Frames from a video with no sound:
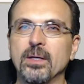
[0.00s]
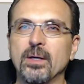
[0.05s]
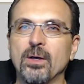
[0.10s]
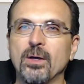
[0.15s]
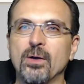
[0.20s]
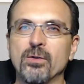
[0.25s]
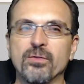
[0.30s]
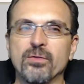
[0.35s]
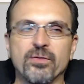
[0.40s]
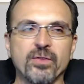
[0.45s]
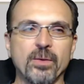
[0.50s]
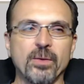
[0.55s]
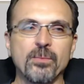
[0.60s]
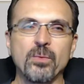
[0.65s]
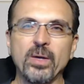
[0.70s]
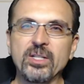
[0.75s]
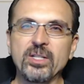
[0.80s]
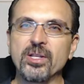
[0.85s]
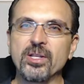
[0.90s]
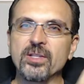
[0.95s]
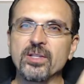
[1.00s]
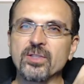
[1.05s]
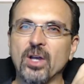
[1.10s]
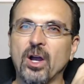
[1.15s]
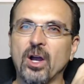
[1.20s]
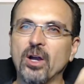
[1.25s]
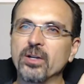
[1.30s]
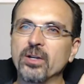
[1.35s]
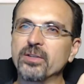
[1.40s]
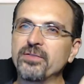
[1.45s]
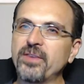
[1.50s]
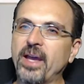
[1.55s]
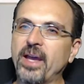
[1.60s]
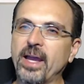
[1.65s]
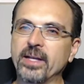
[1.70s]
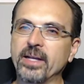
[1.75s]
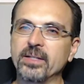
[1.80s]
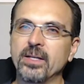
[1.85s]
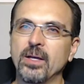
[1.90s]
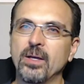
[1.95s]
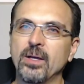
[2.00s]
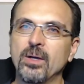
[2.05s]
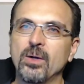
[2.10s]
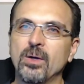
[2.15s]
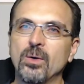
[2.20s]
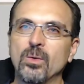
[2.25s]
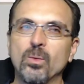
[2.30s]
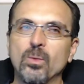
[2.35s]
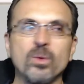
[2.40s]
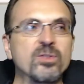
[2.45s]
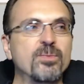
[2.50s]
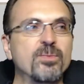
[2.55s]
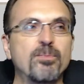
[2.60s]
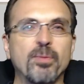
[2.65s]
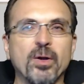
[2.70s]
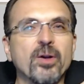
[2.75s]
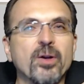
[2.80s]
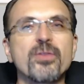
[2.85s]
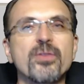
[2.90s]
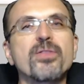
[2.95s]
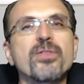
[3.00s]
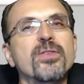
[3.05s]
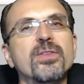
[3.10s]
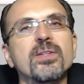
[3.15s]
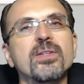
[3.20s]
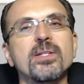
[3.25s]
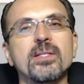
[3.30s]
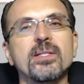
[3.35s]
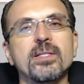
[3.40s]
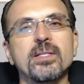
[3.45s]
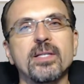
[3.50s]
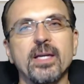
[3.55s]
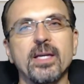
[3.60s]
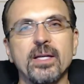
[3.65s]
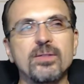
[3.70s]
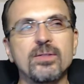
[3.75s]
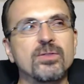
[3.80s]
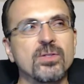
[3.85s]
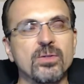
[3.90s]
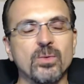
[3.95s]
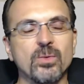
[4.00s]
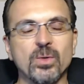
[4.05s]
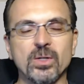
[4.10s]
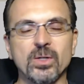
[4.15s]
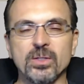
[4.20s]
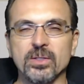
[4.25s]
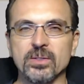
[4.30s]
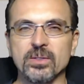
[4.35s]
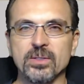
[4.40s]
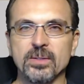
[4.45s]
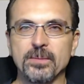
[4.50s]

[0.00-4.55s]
from which this artifact was birthed into the world.